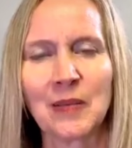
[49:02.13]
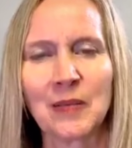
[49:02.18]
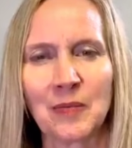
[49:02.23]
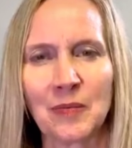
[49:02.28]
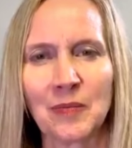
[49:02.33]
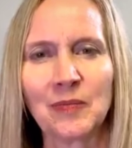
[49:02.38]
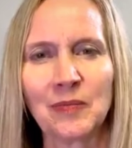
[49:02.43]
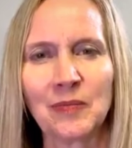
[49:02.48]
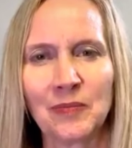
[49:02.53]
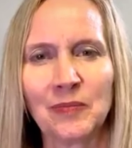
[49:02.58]

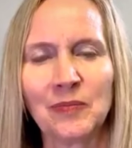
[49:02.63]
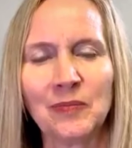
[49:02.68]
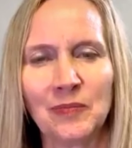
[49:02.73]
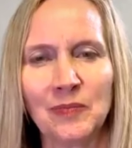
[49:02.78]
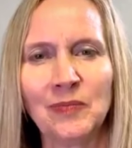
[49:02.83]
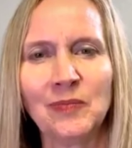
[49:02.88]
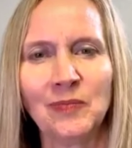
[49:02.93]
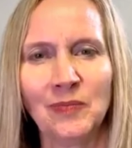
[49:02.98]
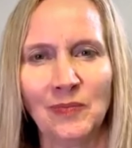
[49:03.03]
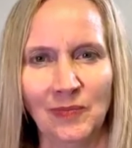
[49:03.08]
this
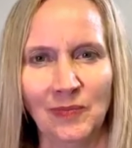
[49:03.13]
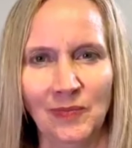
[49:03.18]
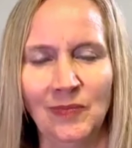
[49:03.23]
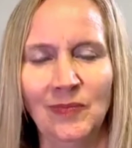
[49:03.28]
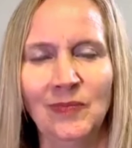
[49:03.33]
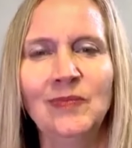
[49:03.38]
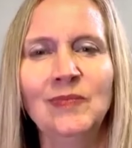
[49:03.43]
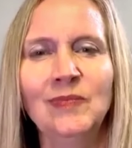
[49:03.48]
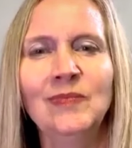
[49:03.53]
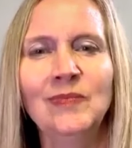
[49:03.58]
area
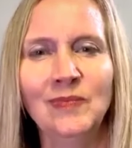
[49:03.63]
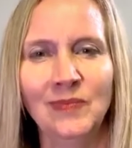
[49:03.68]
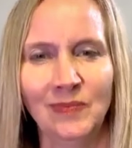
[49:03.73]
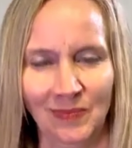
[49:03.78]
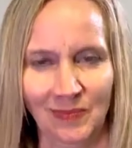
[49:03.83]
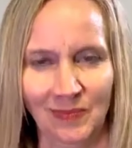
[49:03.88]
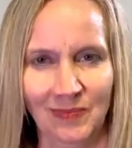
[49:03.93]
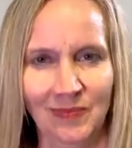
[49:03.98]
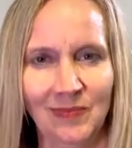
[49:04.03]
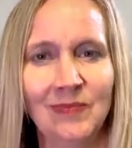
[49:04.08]
so that we
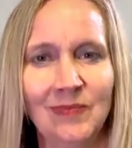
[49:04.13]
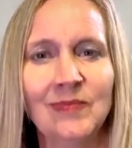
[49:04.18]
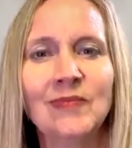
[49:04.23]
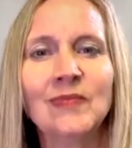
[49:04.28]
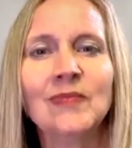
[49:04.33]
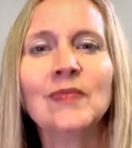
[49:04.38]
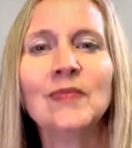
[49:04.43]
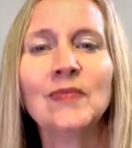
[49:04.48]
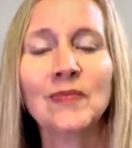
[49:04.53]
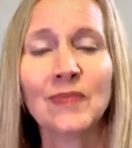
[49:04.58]
can have a
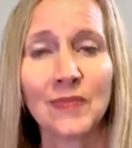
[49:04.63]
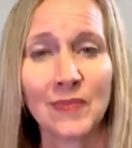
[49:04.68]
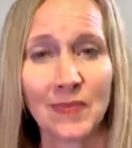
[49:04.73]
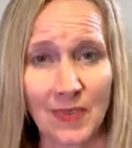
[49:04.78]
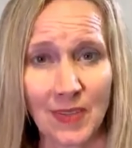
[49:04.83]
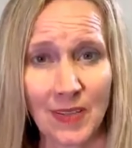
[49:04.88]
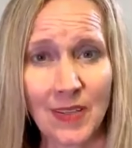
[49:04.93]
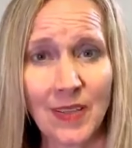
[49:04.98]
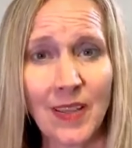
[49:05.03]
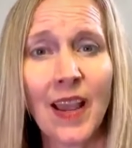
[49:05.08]
nice strong
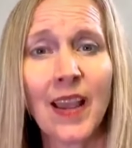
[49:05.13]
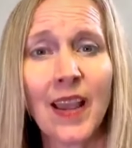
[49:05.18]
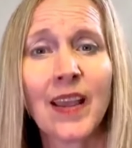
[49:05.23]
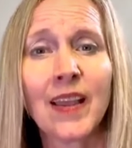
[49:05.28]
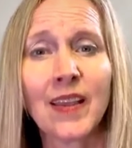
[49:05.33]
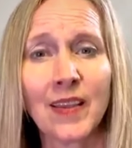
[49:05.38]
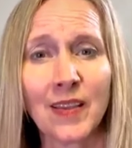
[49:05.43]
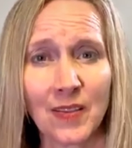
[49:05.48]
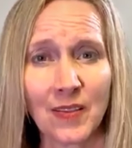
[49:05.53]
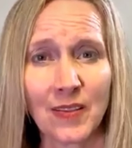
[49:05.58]

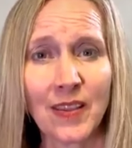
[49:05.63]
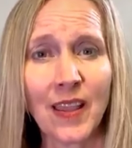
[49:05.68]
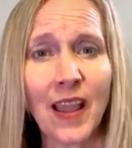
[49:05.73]
contraction.